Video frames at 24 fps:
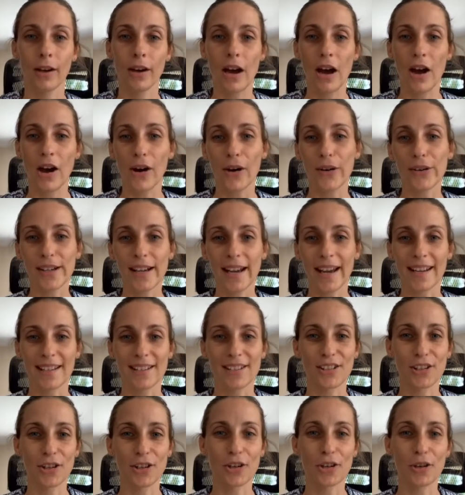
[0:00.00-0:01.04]
Okay,
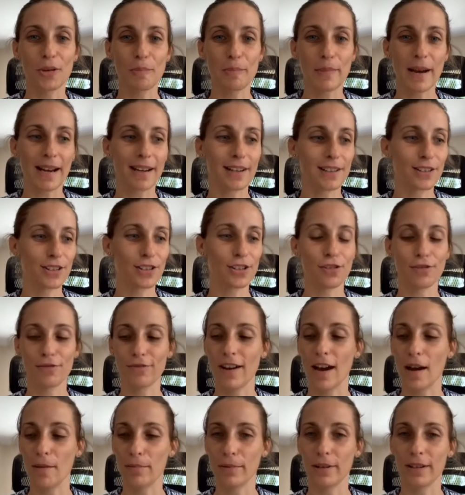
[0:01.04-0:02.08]
so back to
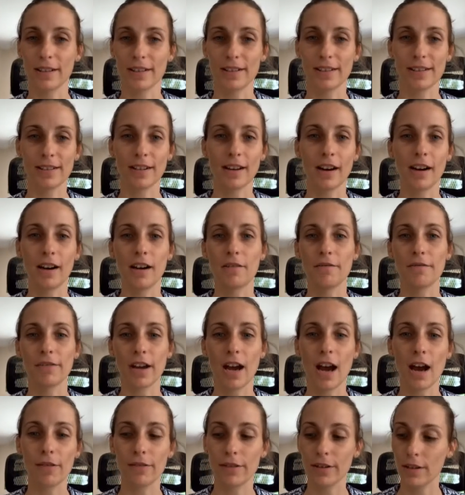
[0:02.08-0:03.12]
fabrics. I've
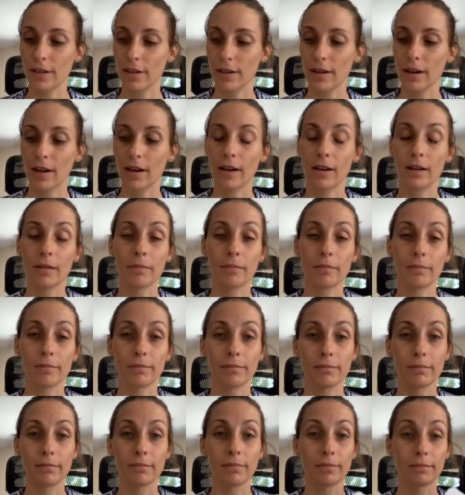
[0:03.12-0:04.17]
covered
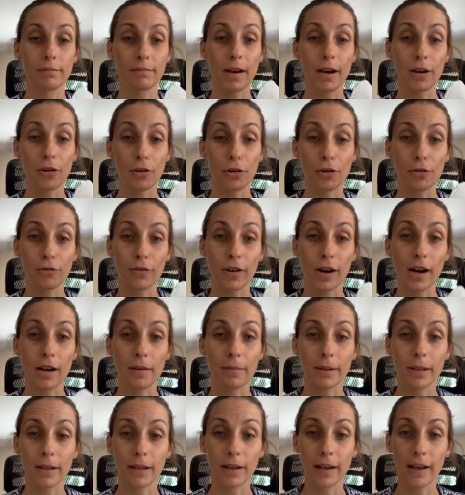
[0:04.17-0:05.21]

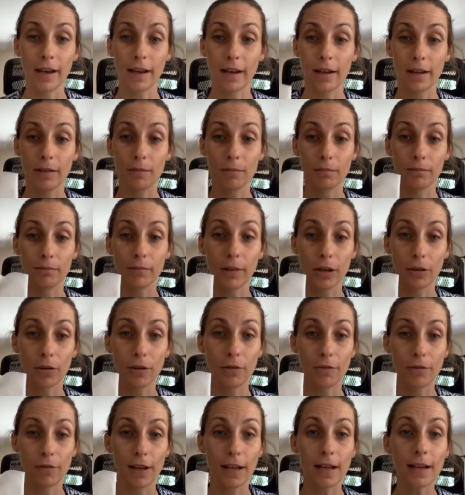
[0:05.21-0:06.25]
microfiber and
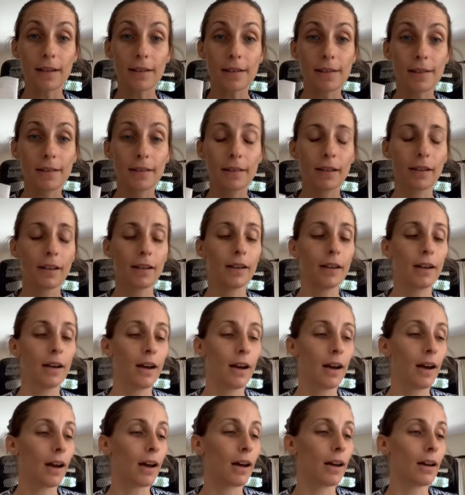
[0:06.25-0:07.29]
microfleece.
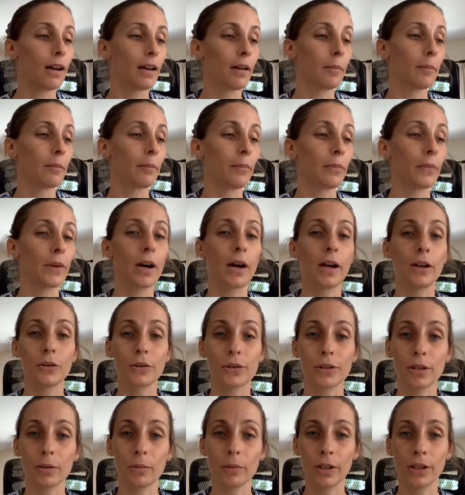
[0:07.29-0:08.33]
I
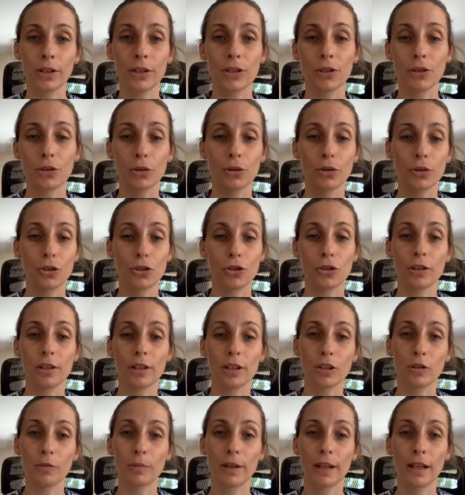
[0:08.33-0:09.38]
also wanted to talk to you a
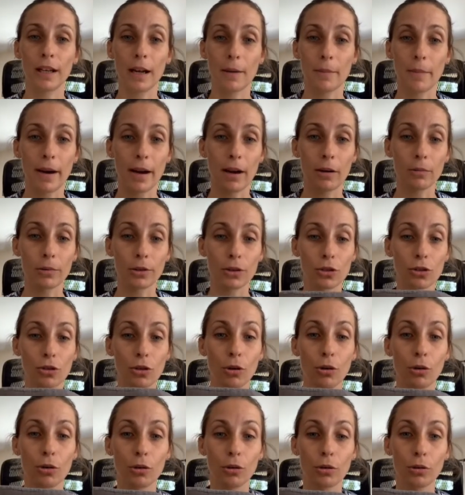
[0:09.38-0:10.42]
little bit about what's
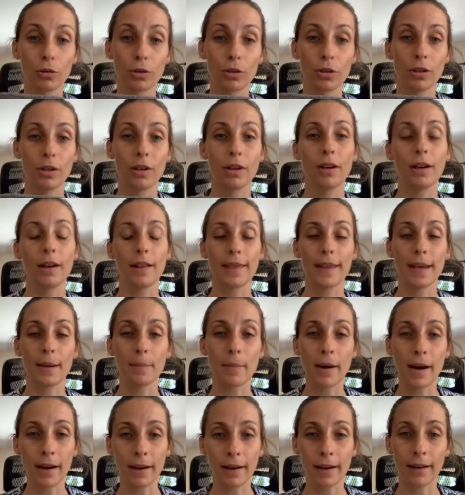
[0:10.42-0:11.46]
called, they
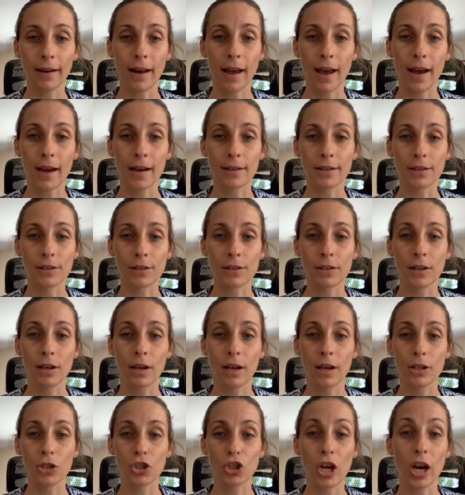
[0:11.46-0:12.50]
mark it as
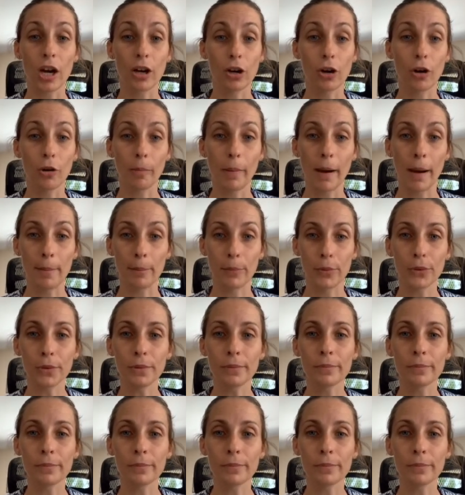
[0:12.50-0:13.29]
charcoal bamboo.